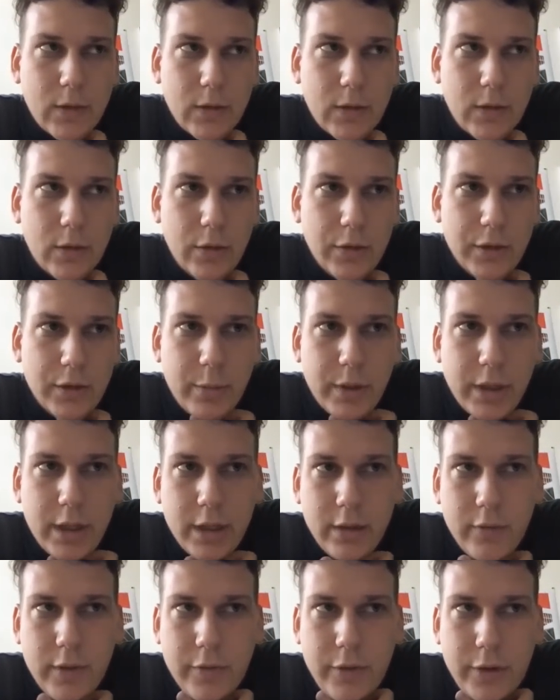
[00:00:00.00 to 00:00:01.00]
the
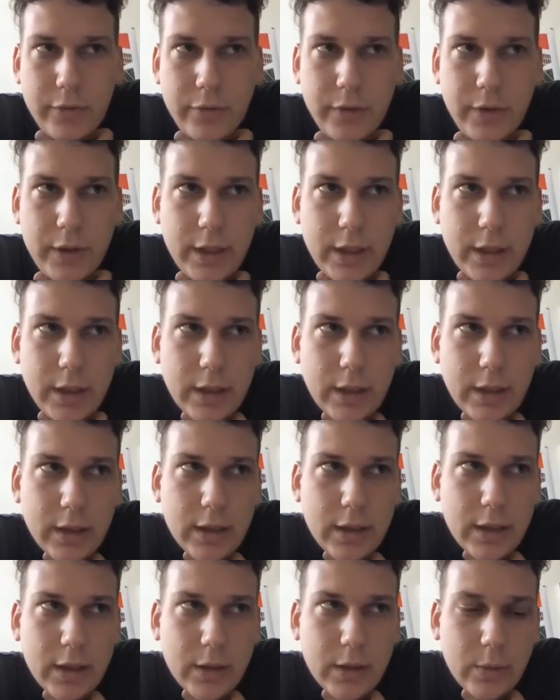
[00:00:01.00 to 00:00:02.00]
beginning, we were
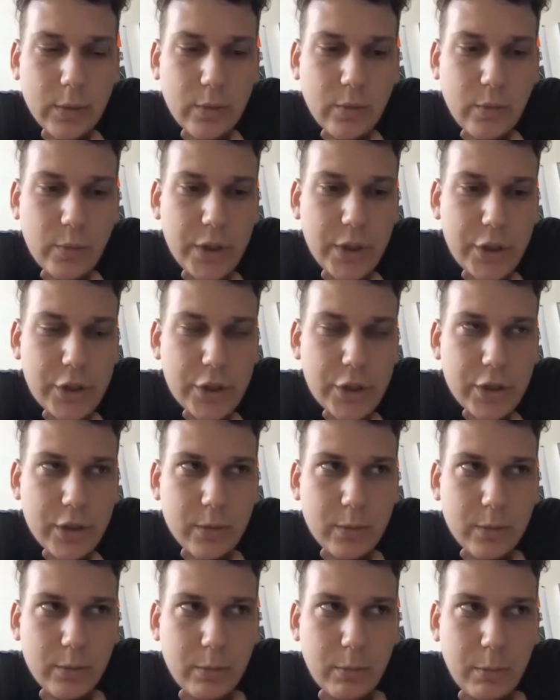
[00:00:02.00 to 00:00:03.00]
thinking which
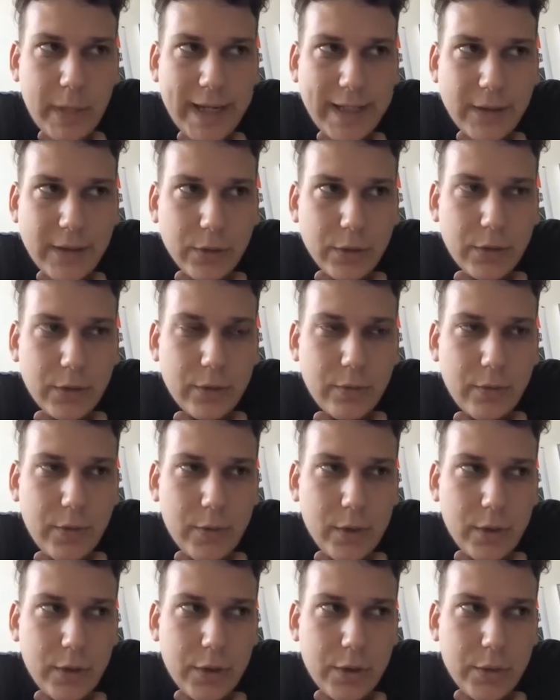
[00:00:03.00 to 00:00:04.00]
method we
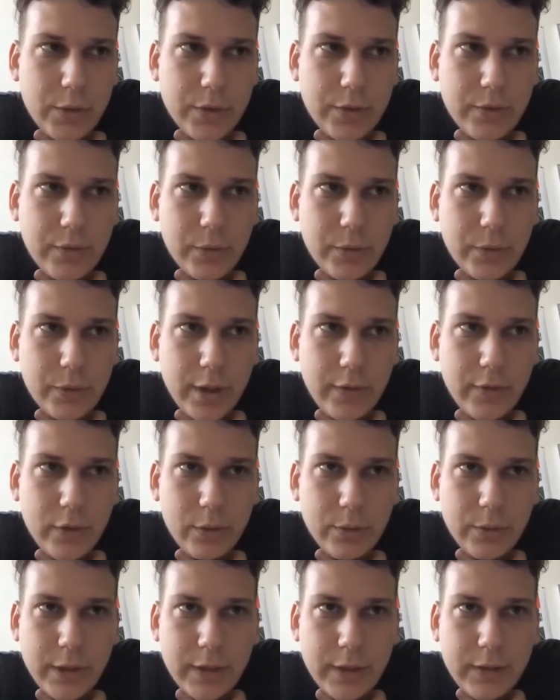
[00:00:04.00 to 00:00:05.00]
will use for
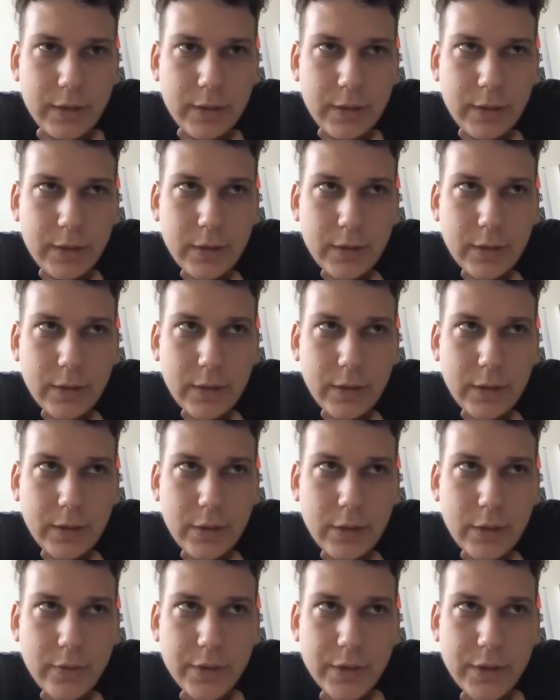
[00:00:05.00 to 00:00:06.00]
evaluate the
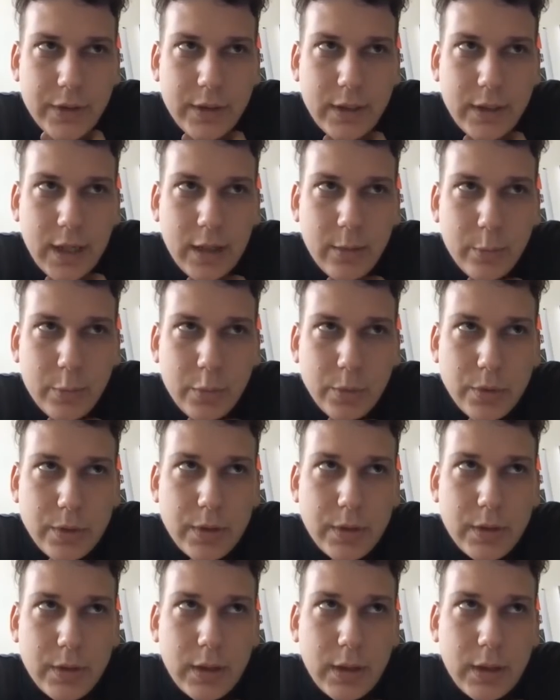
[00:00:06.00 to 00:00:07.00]
university
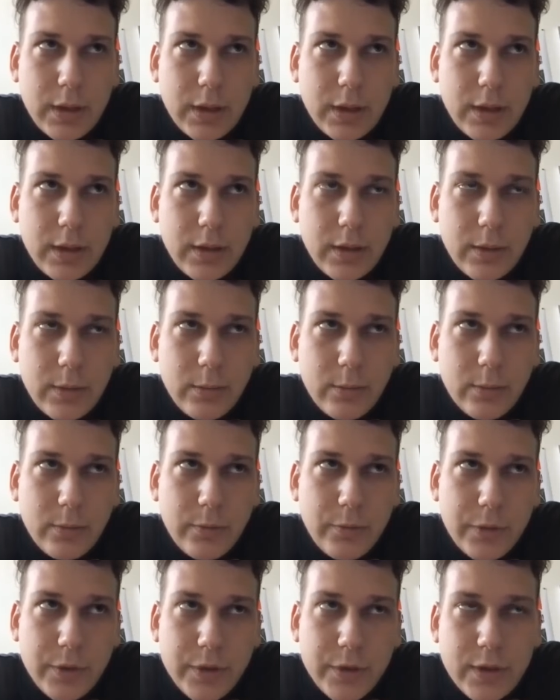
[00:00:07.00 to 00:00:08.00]
campus.
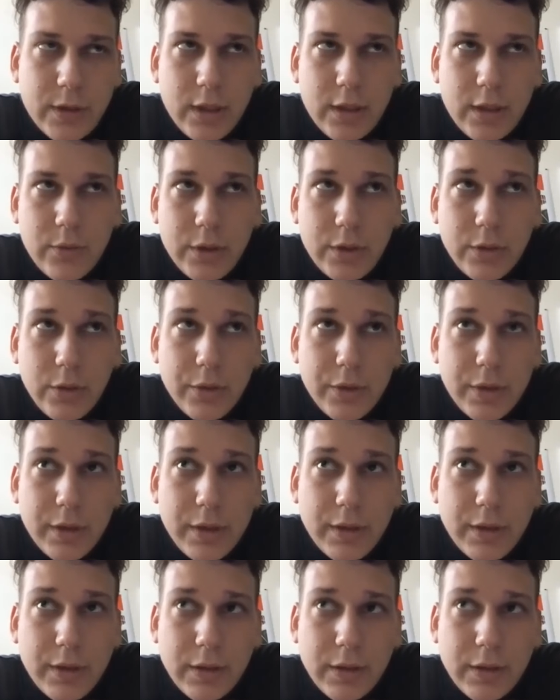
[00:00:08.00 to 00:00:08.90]
Firstly, we thought that